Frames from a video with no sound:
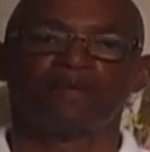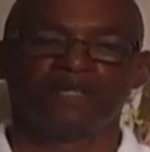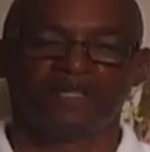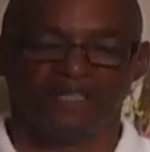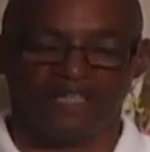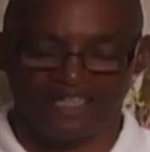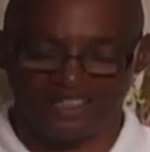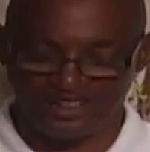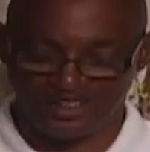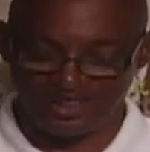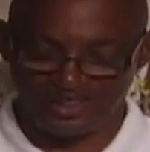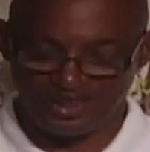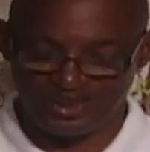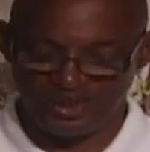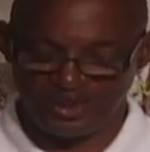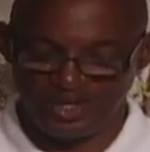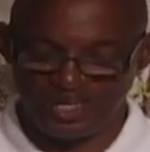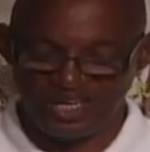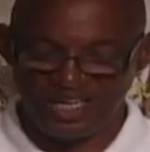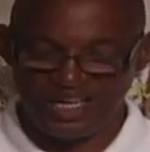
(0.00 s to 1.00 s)
put
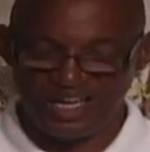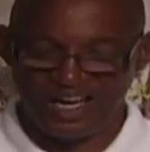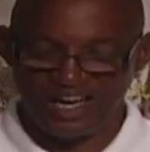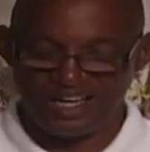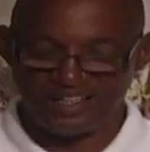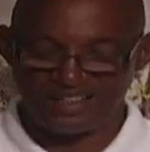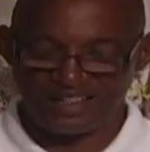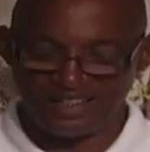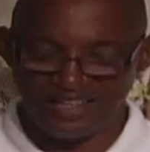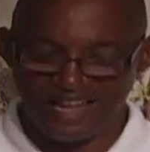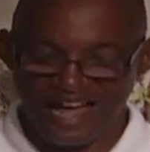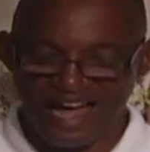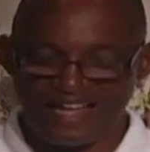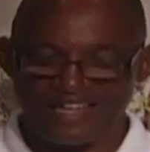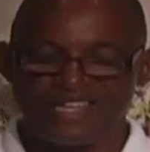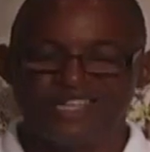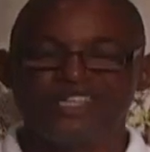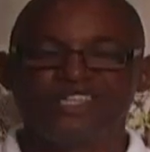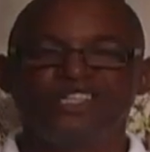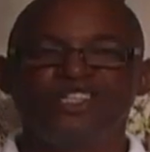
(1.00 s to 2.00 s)
into uh, the
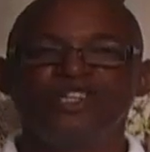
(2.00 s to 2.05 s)
light.